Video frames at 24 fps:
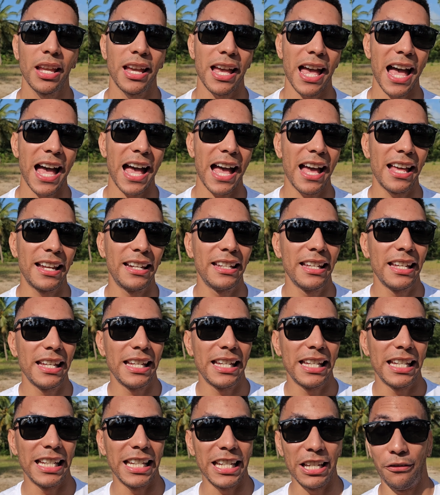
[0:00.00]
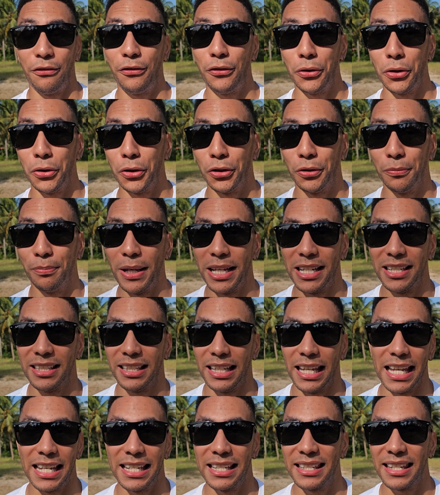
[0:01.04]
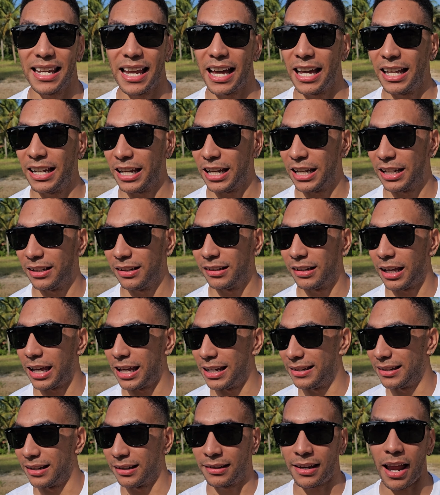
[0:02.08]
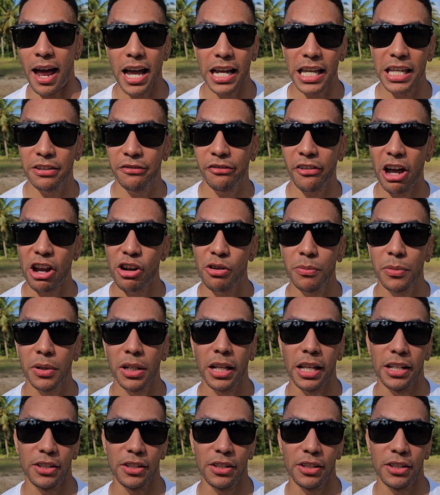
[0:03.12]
And if you're basically inside and it's a dark environment,